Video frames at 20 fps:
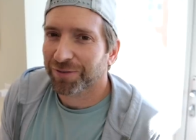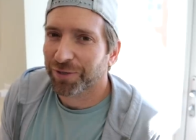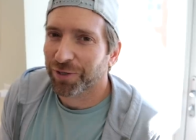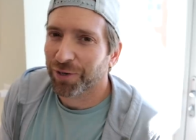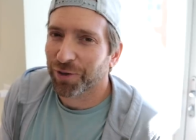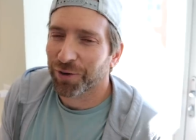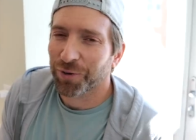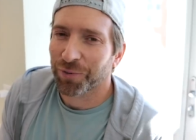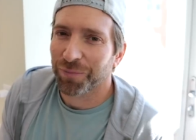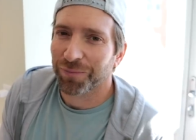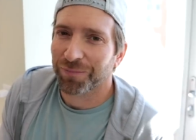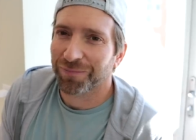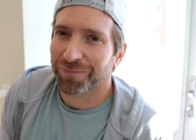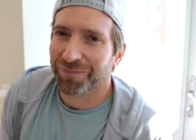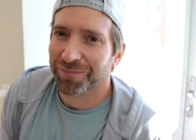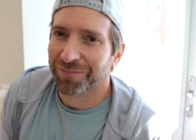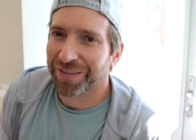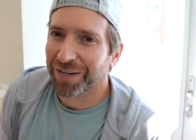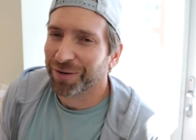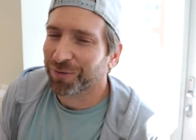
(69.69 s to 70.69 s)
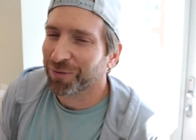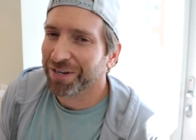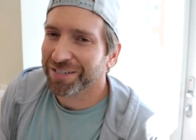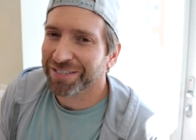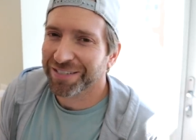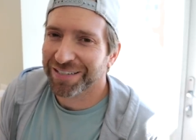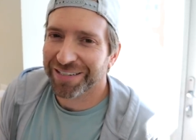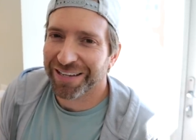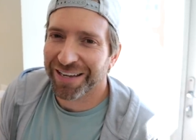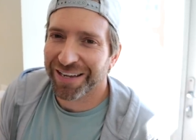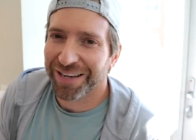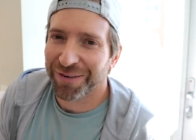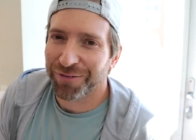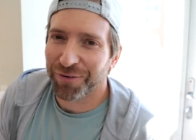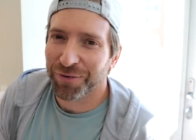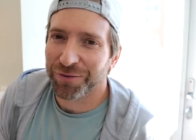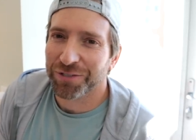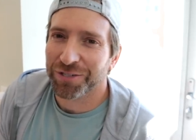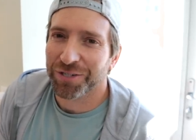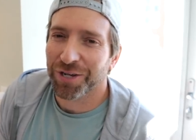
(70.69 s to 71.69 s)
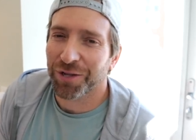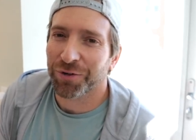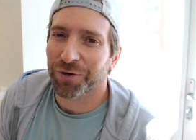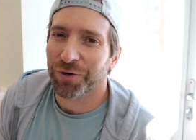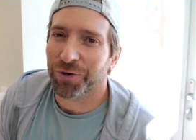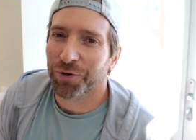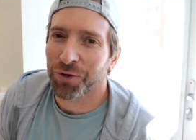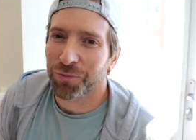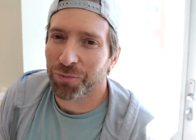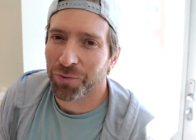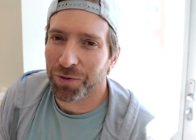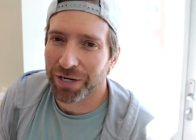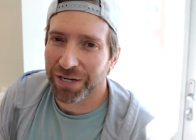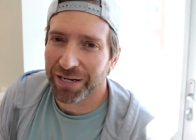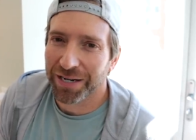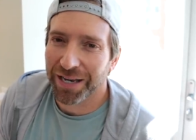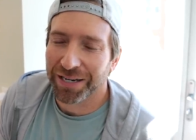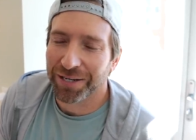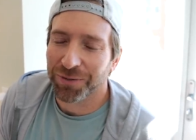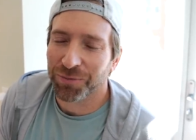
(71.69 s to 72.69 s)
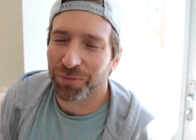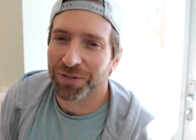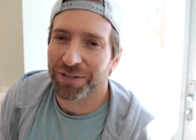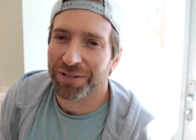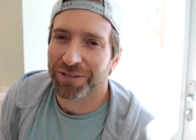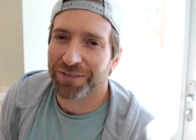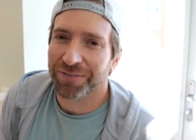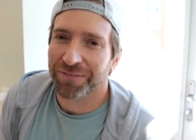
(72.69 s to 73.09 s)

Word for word: Who was it? It wasn't Dave, it was another group we connected with.